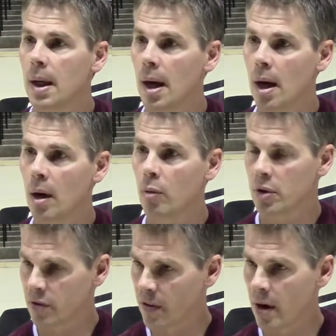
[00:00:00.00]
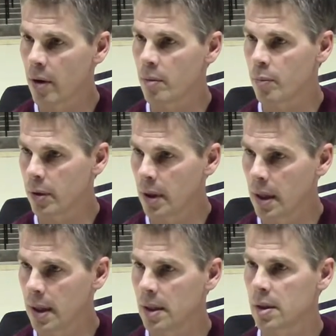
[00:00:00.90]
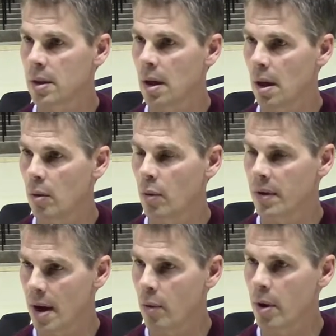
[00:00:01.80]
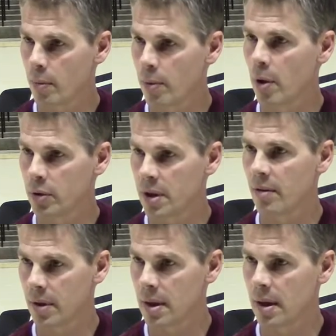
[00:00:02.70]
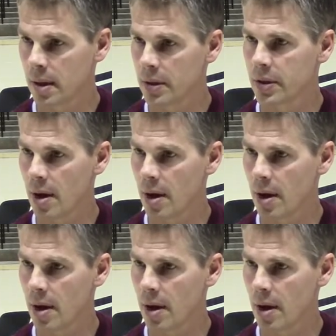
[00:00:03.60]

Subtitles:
Was very pleased with how we approached everything this